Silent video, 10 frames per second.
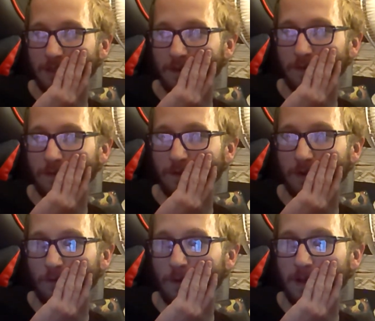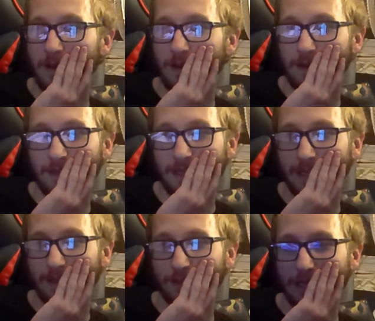of a woman
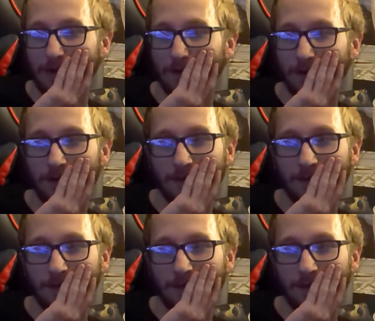taking a shower?